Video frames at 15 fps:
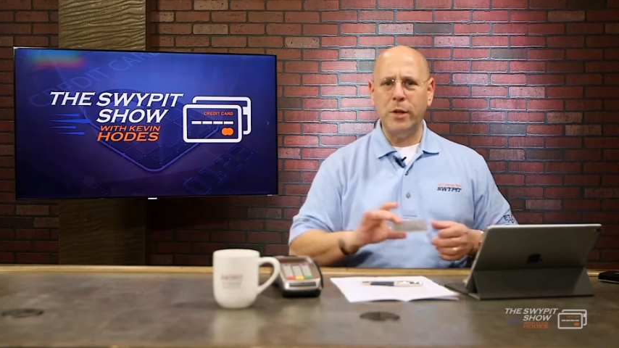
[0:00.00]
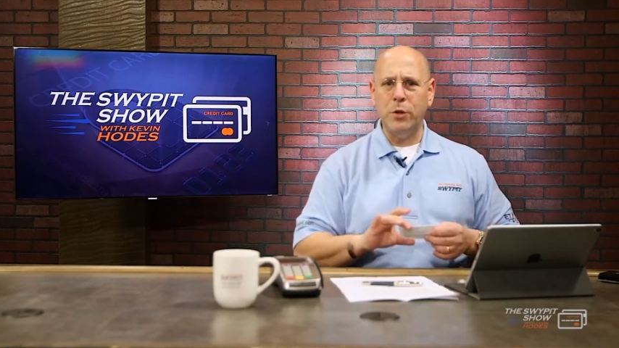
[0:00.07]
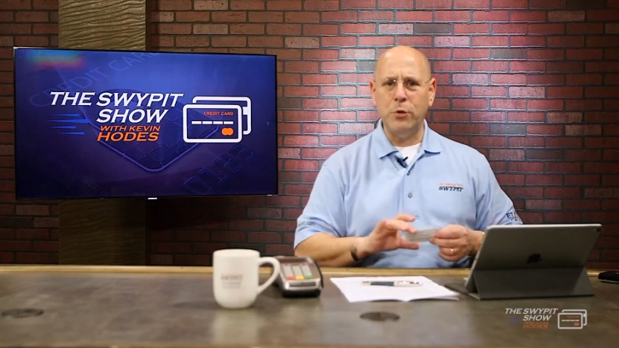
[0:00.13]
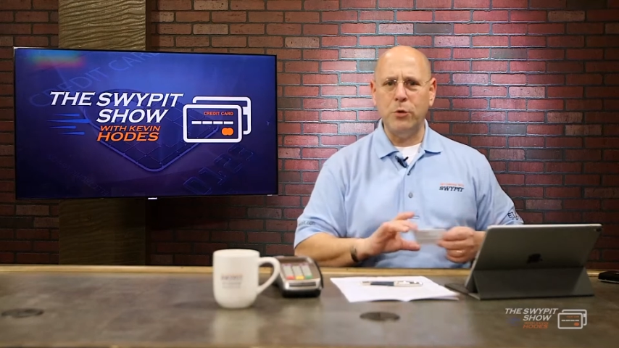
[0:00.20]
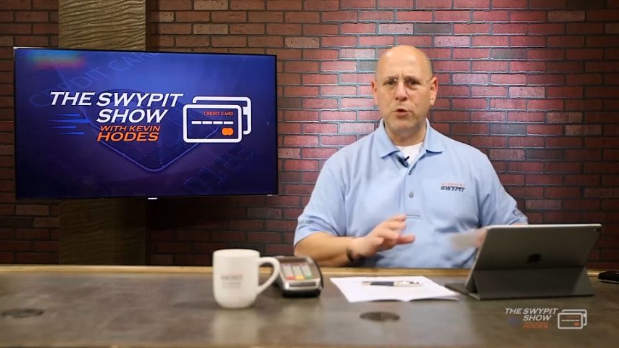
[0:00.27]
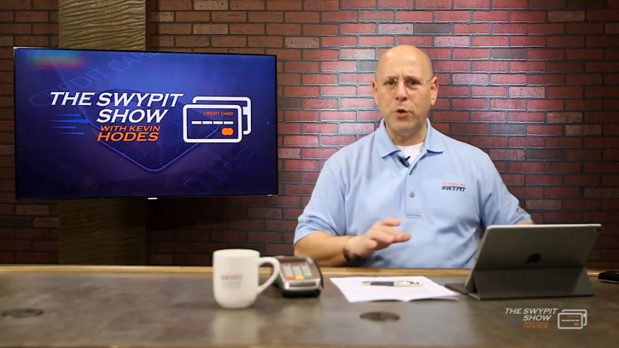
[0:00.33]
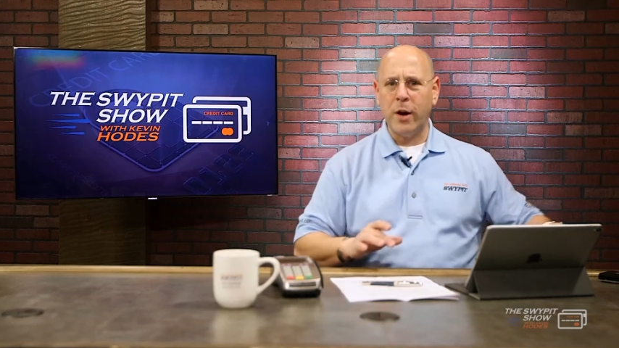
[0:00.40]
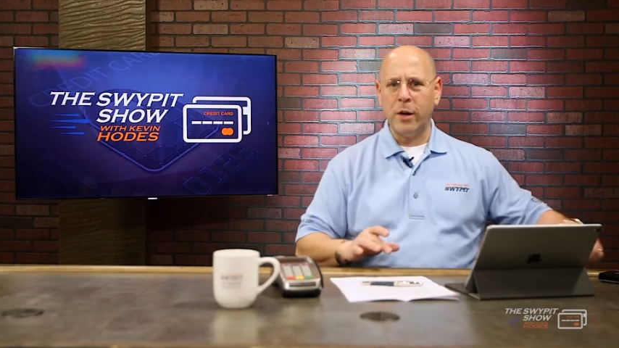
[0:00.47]
do
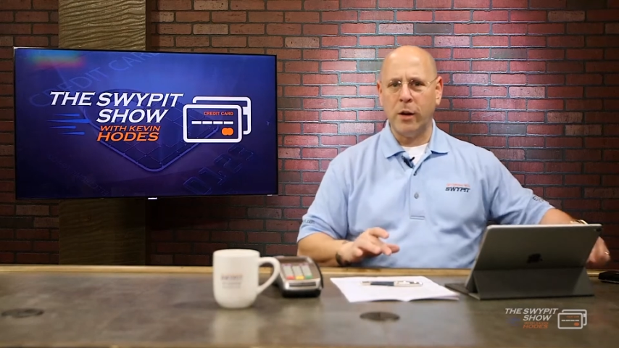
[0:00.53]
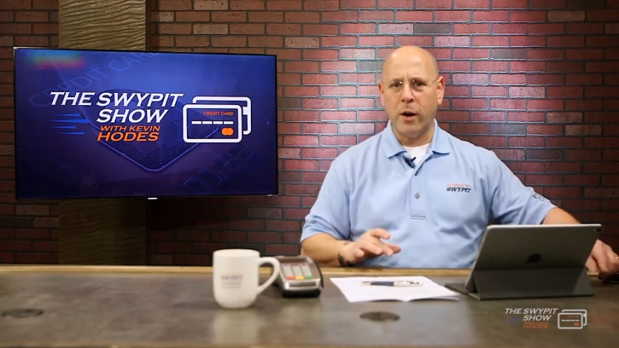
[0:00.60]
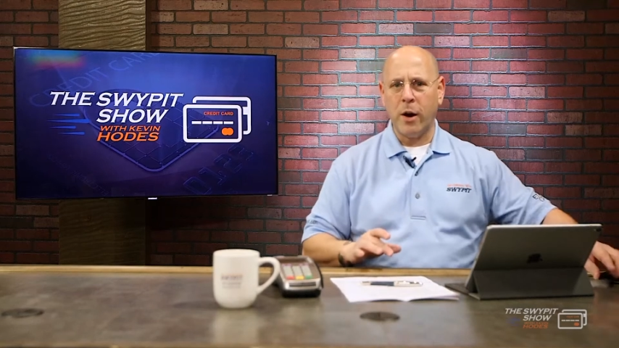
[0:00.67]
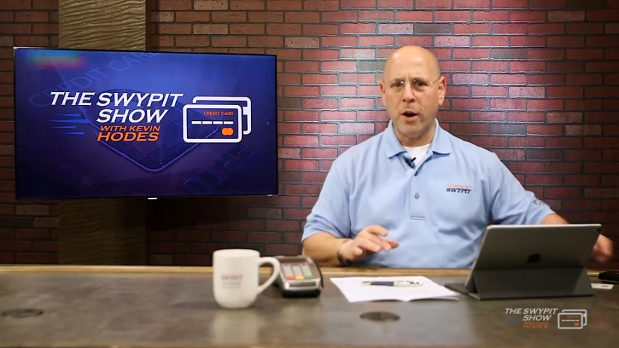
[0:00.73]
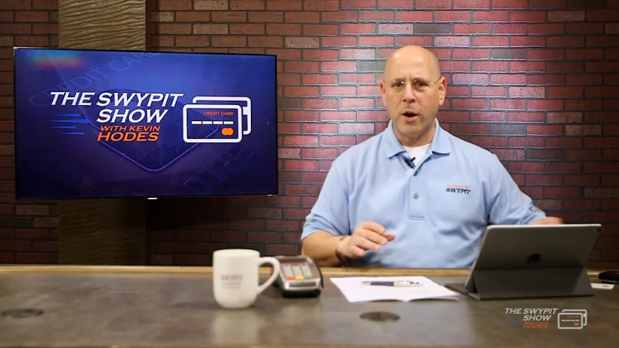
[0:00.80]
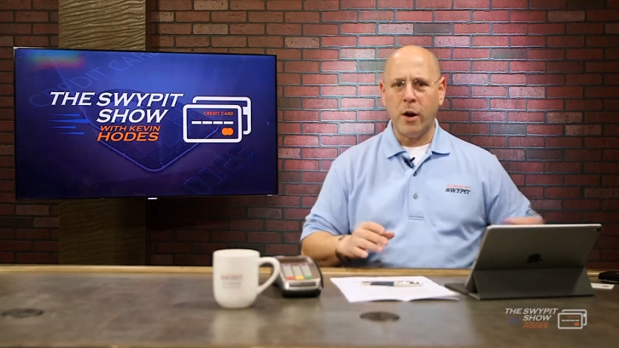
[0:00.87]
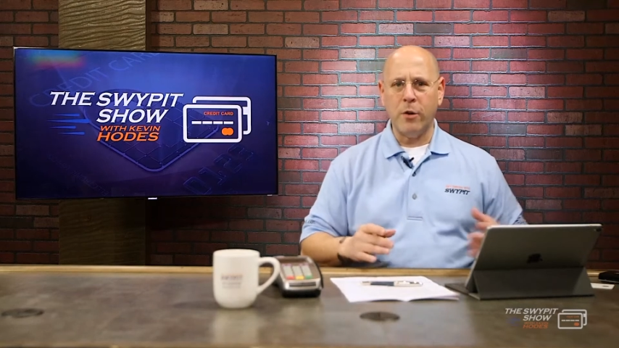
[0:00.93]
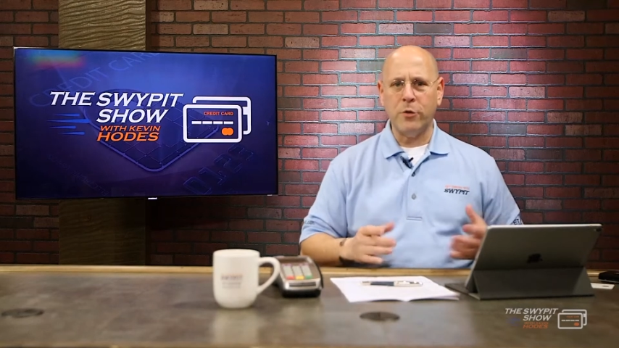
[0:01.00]

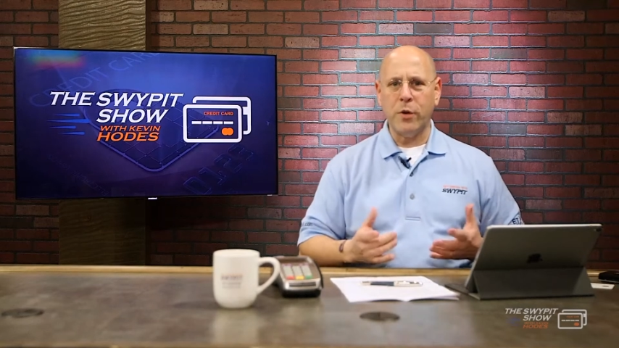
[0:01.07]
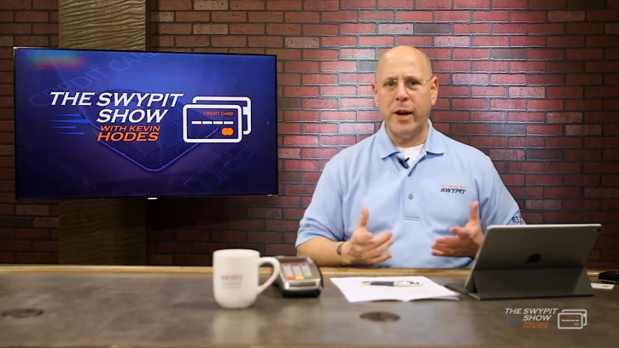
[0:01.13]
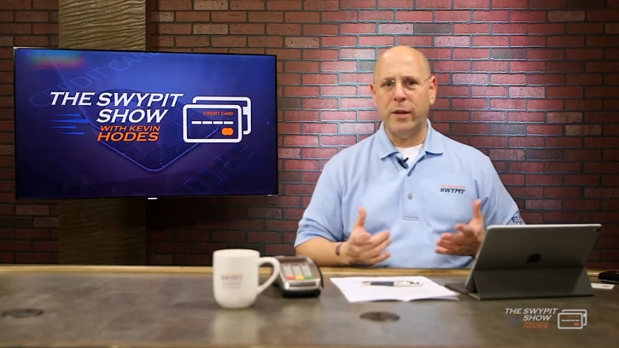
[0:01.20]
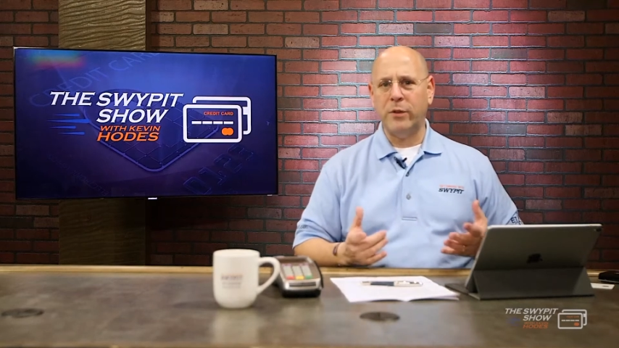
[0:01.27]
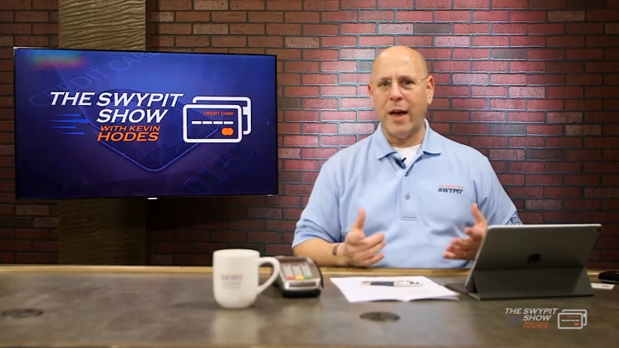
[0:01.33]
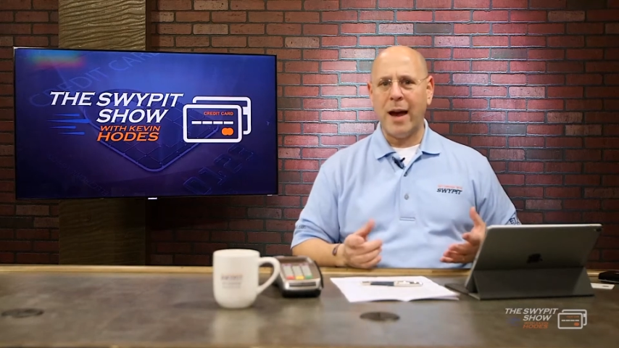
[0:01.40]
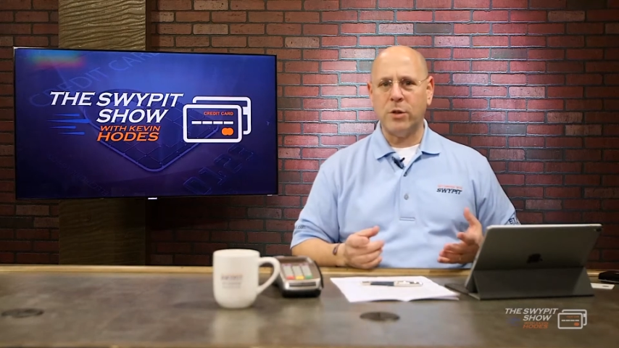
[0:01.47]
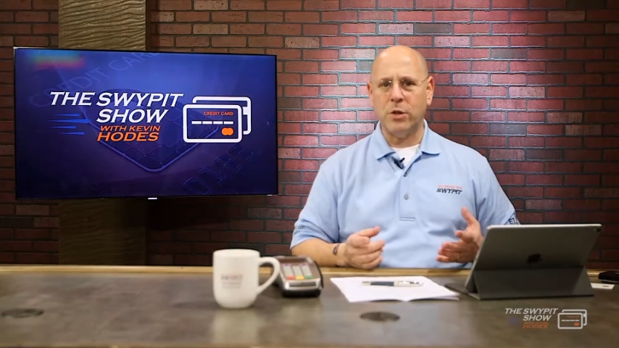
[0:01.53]
credit card
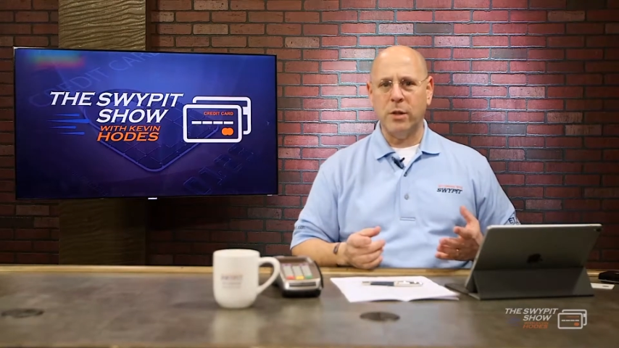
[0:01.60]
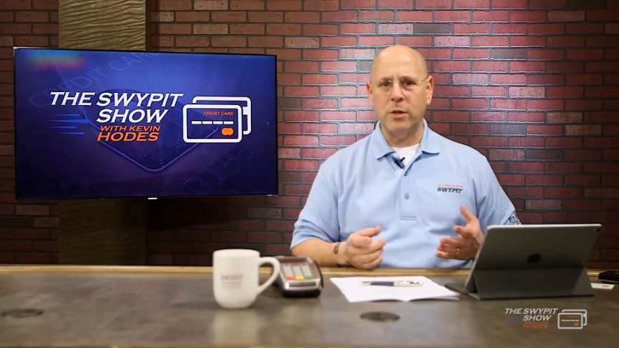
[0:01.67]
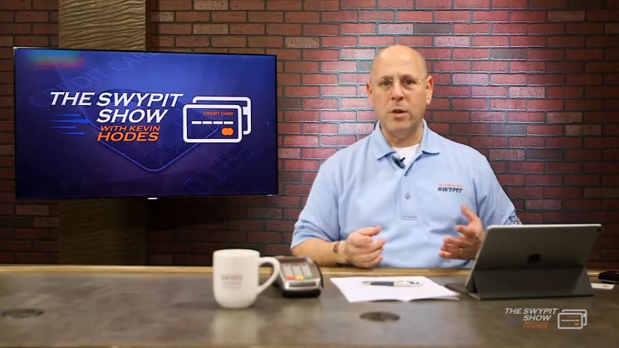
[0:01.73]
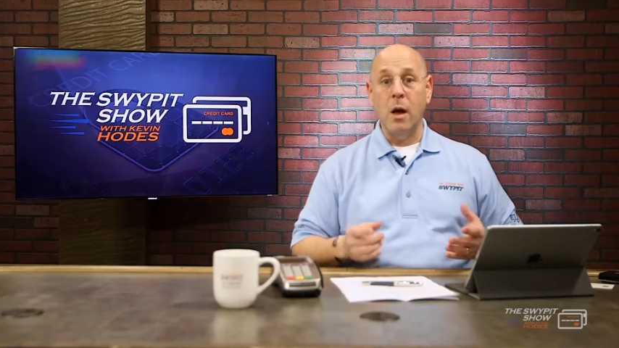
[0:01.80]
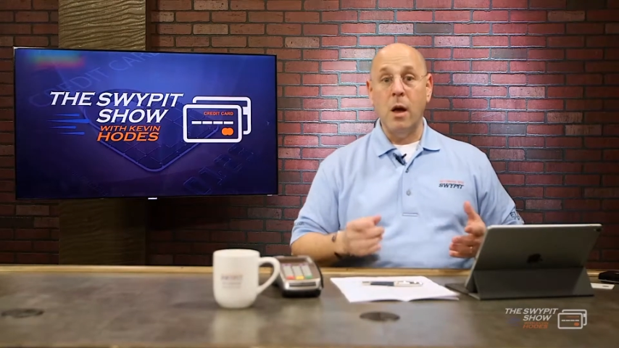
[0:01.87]
transactions.